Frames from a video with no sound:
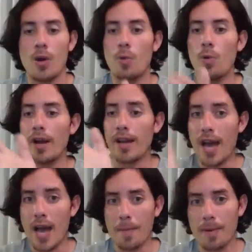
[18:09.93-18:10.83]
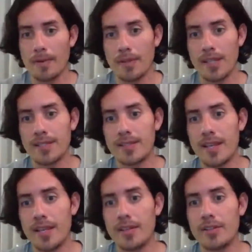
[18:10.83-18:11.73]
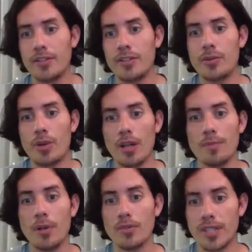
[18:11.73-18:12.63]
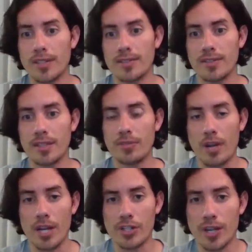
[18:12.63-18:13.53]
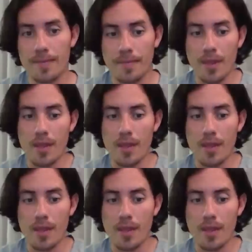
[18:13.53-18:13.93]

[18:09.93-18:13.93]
One up is the Ural Mountains in Russia.